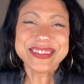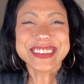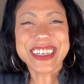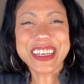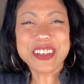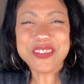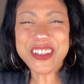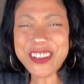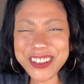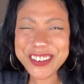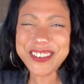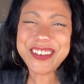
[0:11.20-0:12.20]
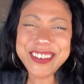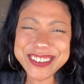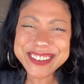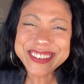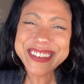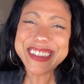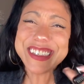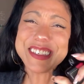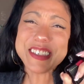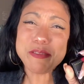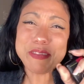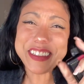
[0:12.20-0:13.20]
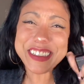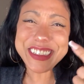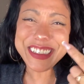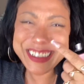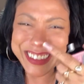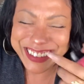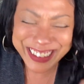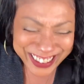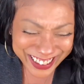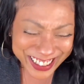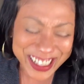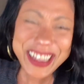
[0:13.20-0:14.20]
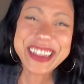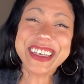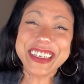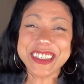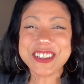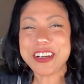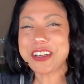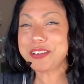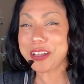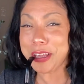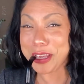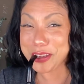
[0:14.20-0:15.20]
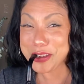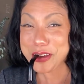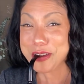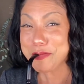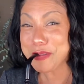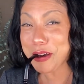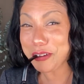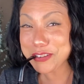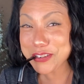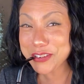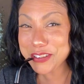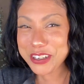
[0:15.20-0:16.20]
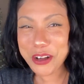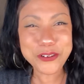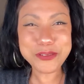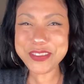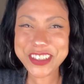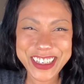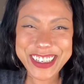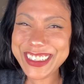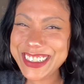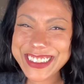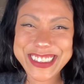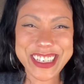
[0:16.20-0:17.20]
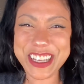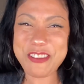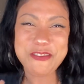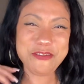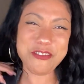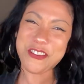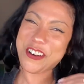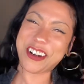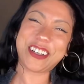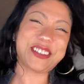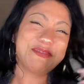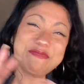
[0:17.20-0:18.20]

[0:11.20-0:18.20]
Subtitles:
I have a little CBD thingy trying to like be all Sherlock Holmes and it didn't work.